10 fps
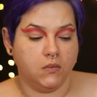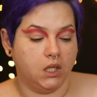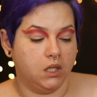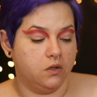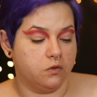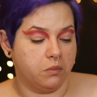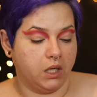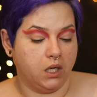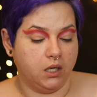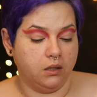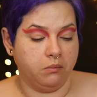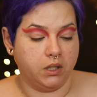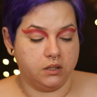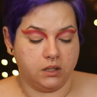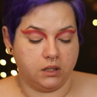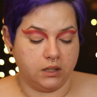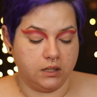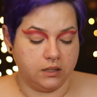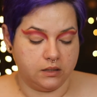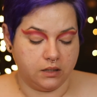and use my cotton bud to clean
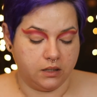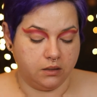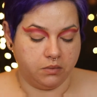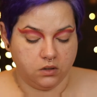this up.